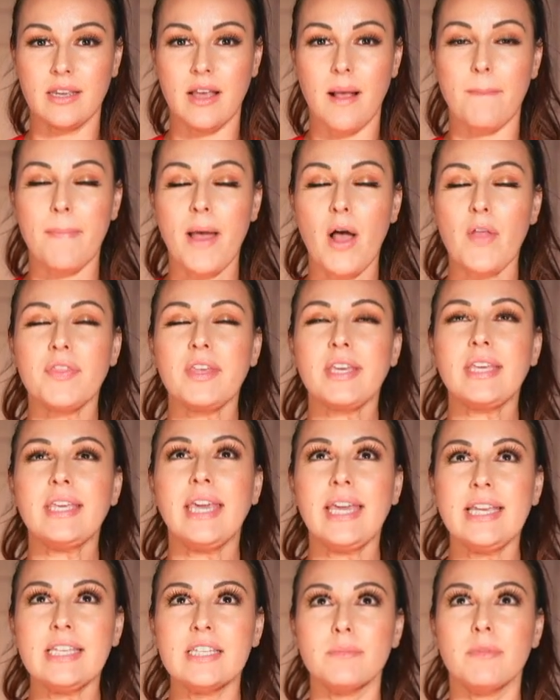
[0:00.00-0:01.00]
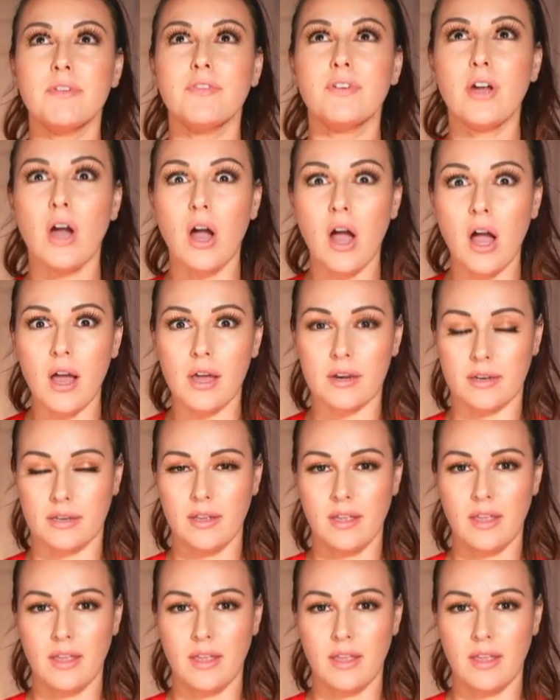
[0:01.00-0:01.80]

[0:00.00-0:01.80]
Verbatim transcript: about the kingdom of God